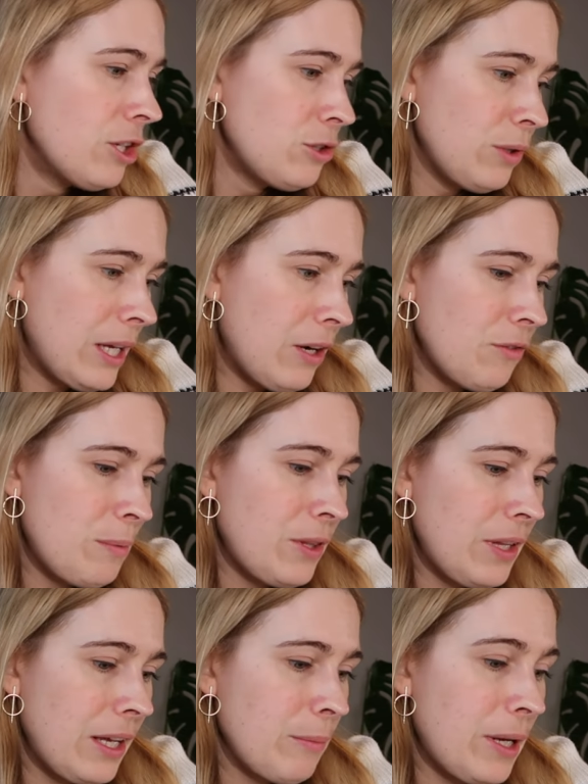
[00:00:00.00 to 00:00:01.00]
So now I've been
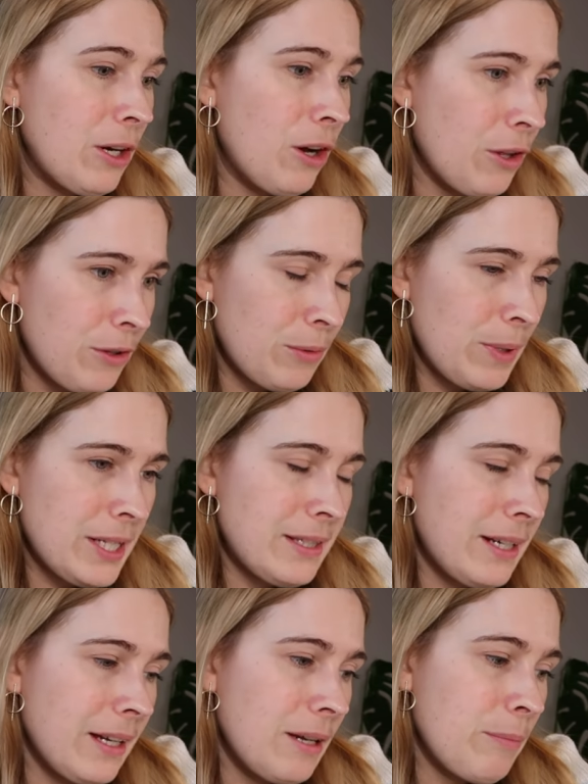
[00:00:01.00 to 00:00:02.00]
thinking about other ways
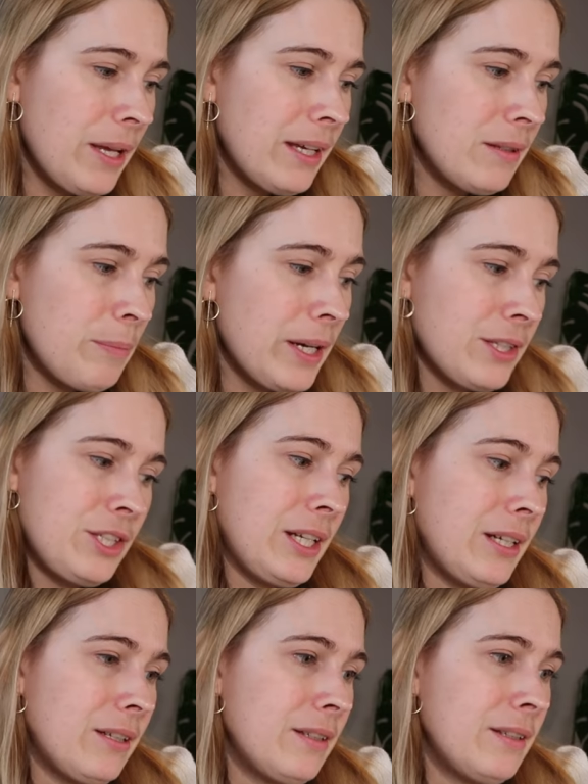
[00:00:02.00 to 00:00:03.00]
that I can make the
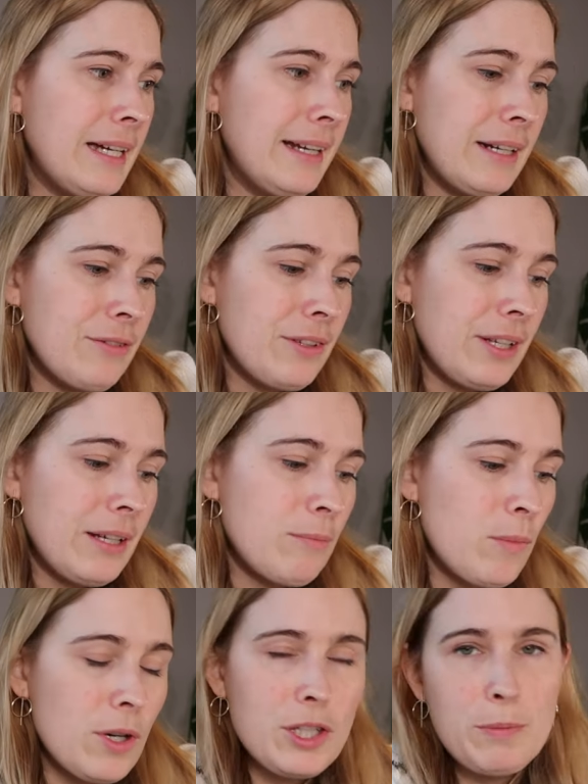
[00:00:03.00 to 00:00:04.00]
packaging and
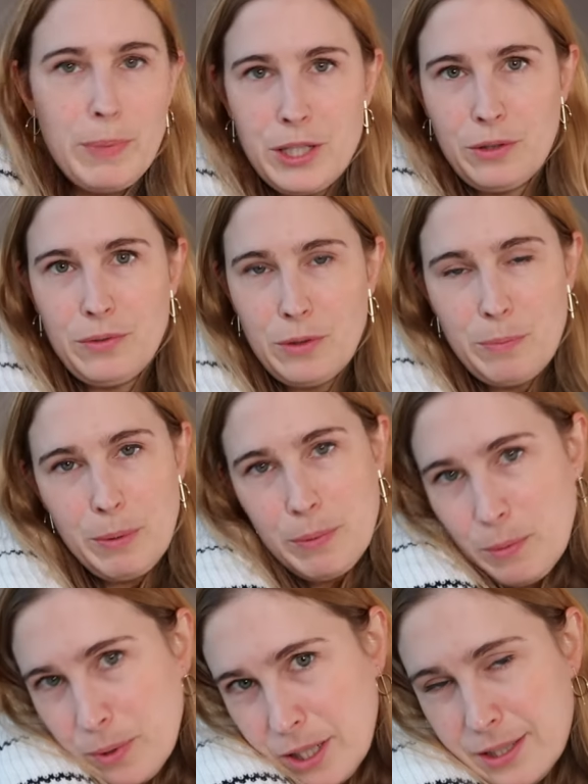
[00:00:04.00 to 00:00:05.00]
everything more special for
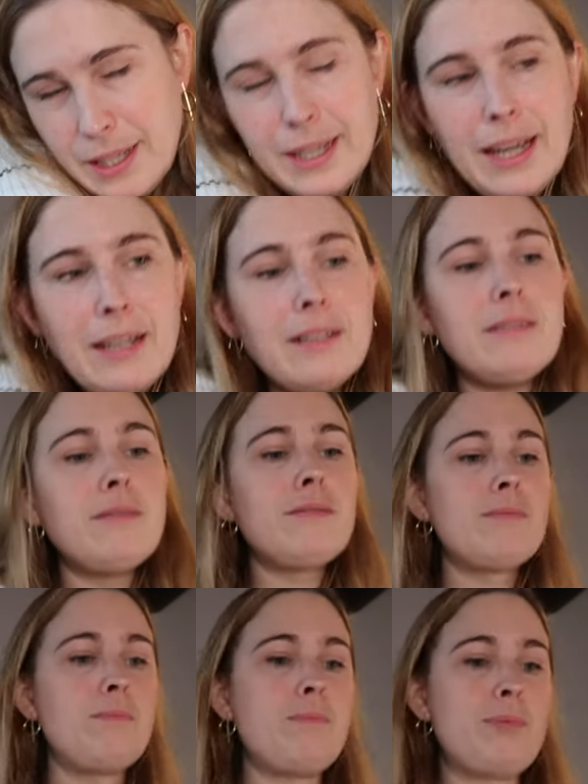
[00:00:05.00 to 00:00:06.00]
people because I can
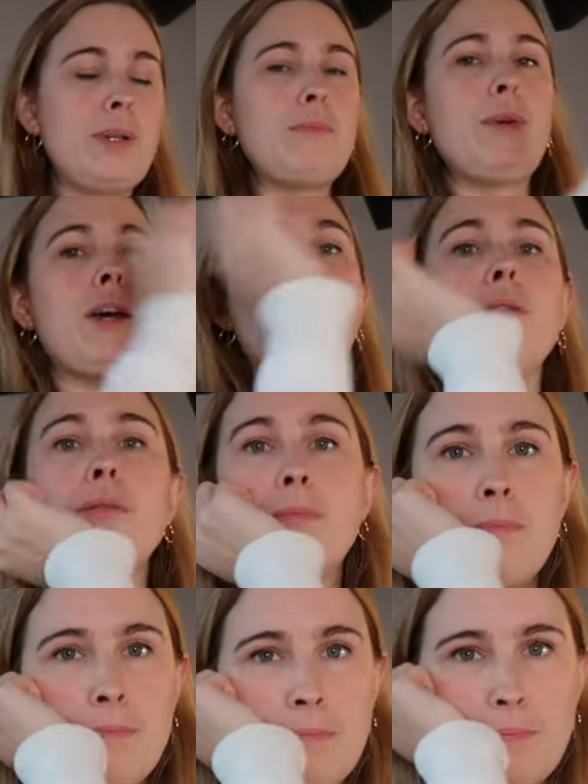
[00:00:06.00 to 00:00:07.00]
print my own
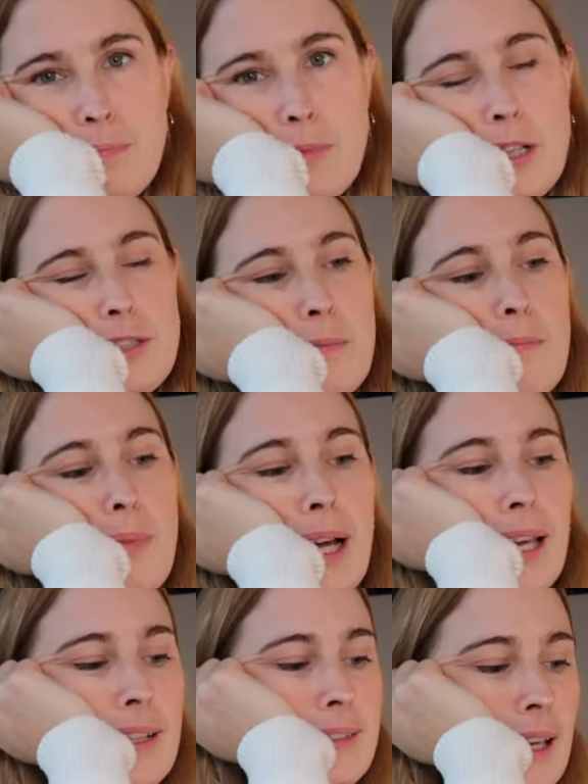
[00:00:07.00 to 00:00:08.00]
custom
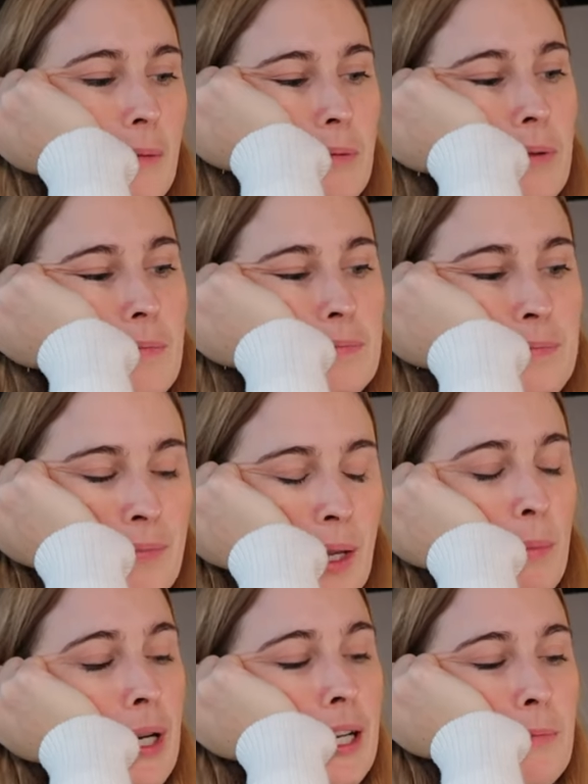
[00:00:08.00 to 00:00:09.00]
packing tape,
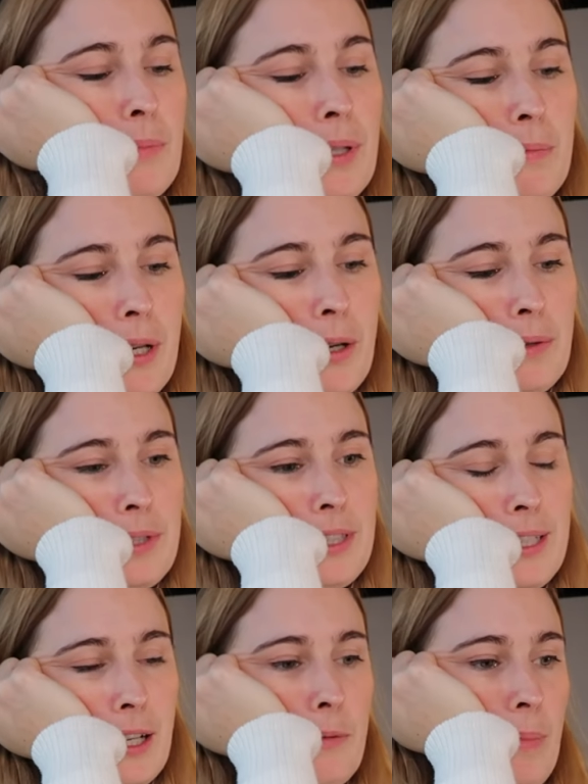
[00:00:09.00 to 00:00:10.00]
but I can print my own
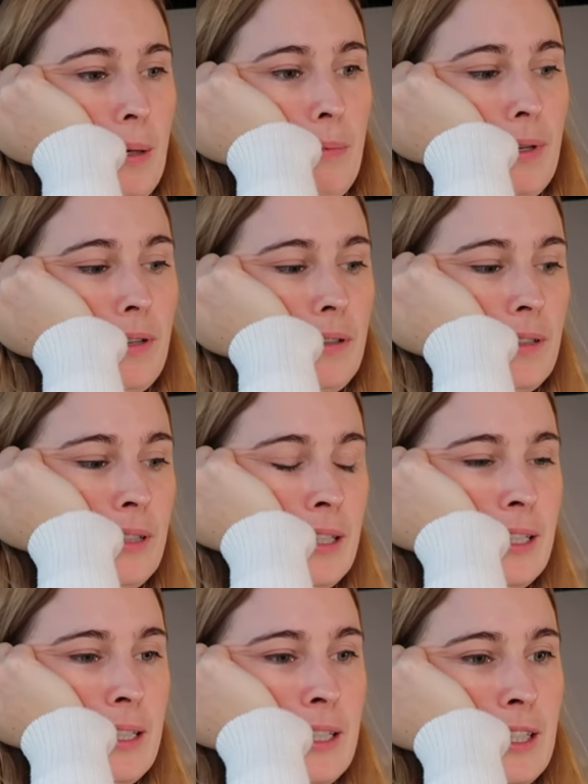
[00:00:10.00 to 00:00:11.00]
sticker paper.
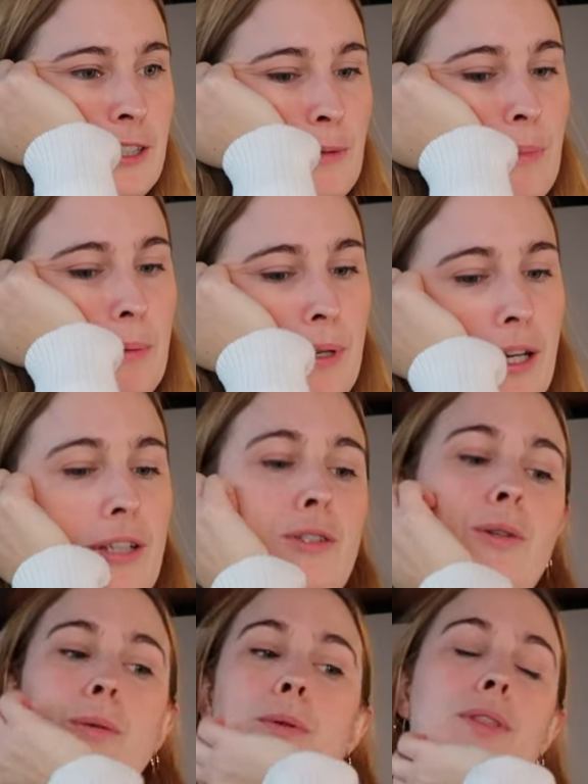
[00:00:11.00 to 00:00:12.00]
So maybe I can
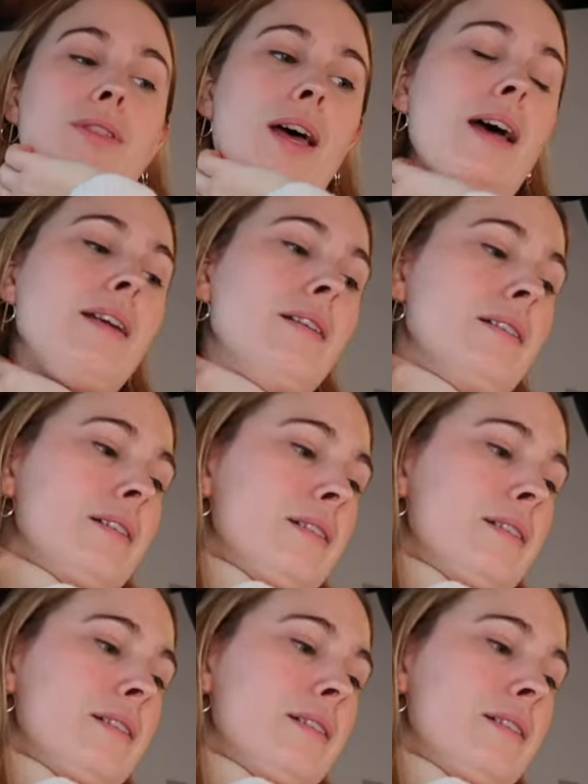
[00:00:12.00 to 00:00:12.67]
do with that.